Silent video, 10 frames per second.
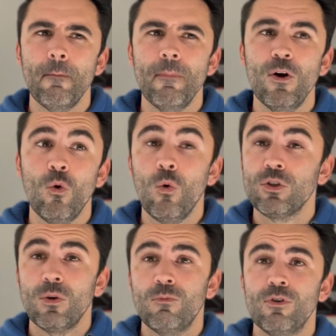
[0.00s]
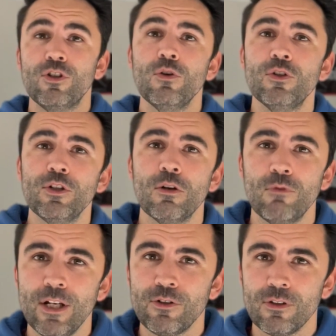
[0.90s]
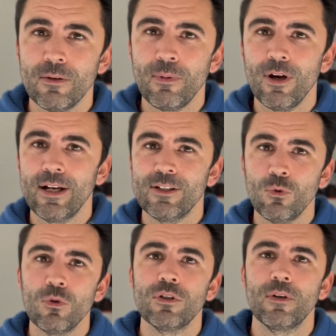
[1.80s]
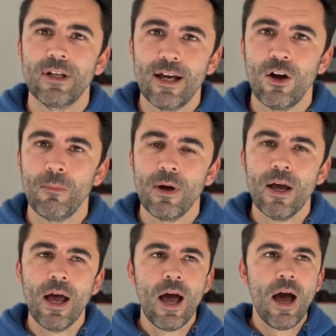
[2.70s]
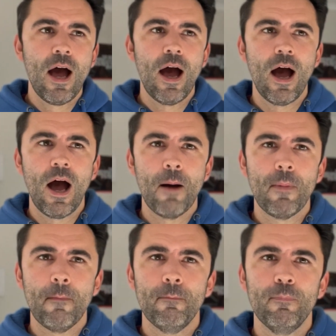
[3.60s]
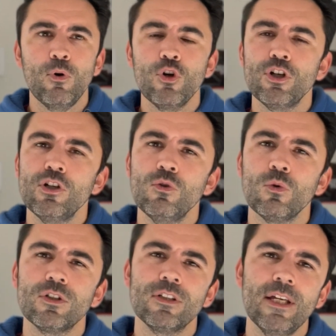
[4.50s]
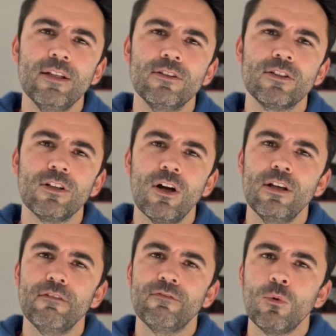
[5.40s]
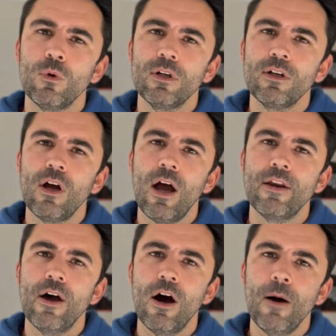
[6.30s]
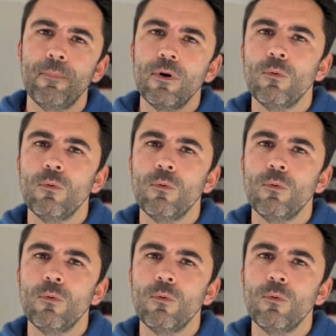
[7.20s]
Also, reducing your reach on the bike is also going to help. Pushing your seat slightly forward and up